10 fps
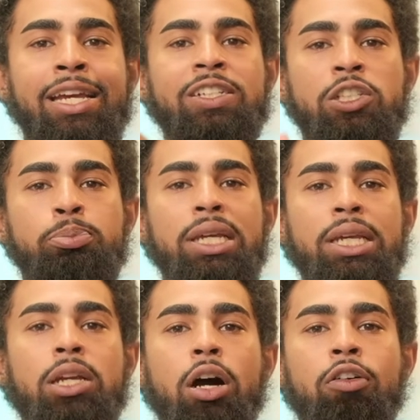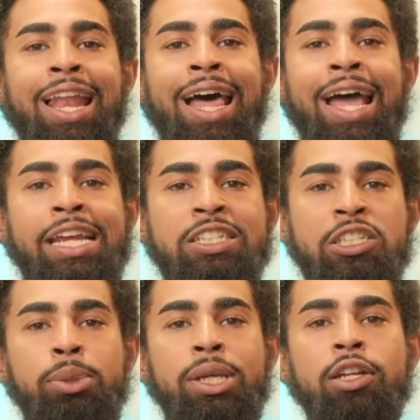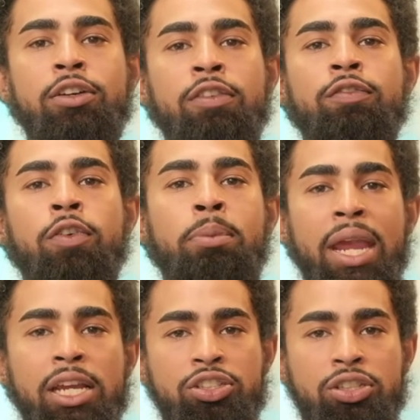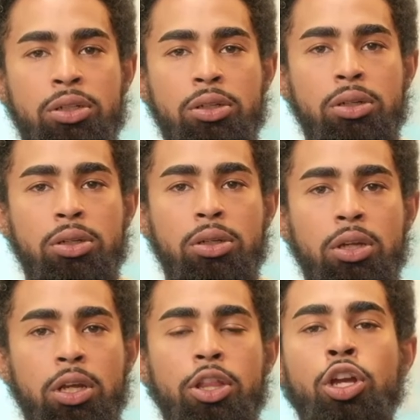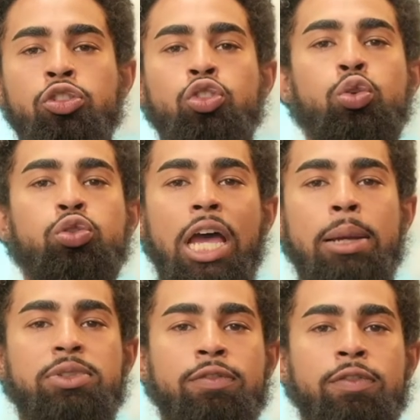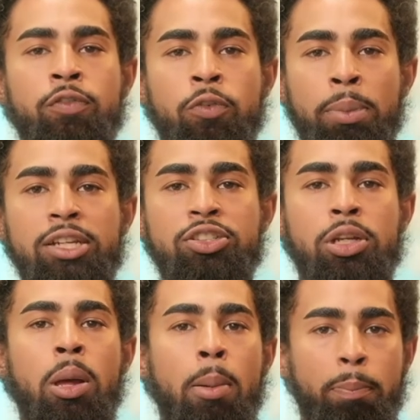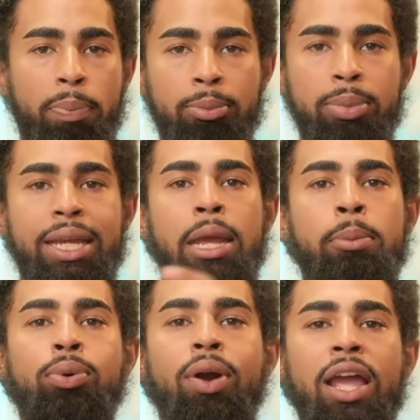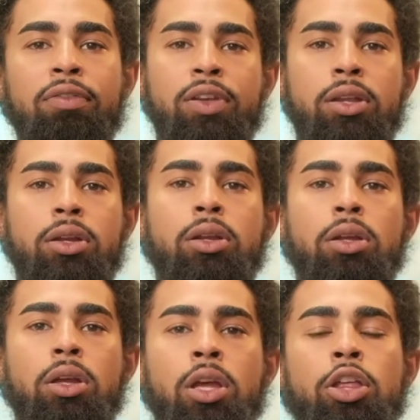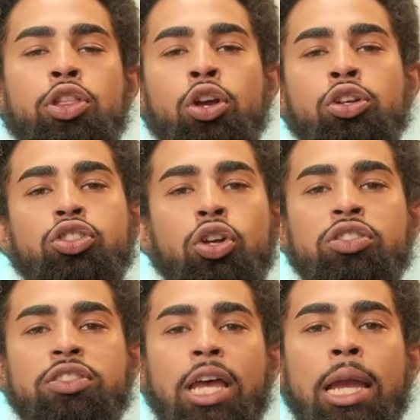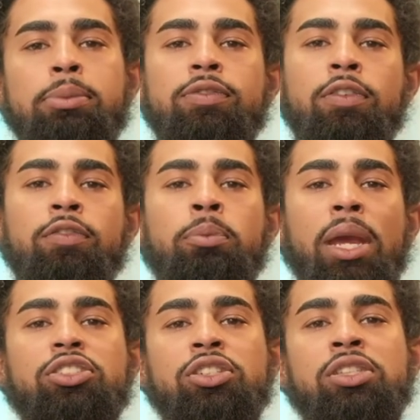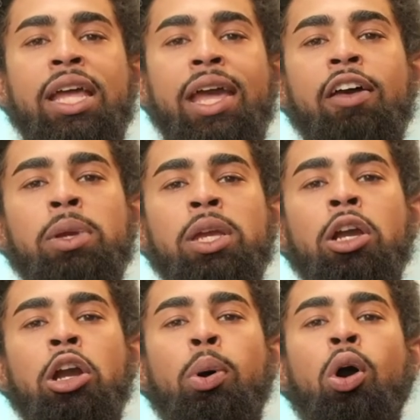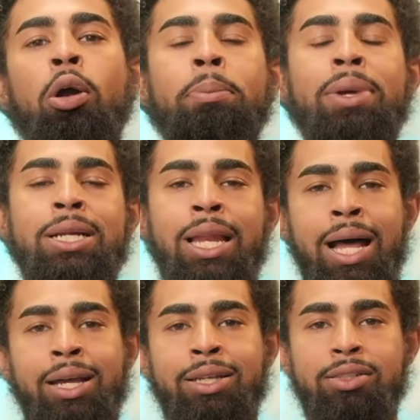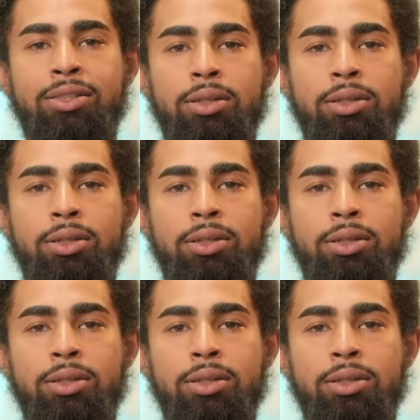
Speed of light, speed of information. There are two types of information, public and private. There are certain types of information that have been compartmentalized.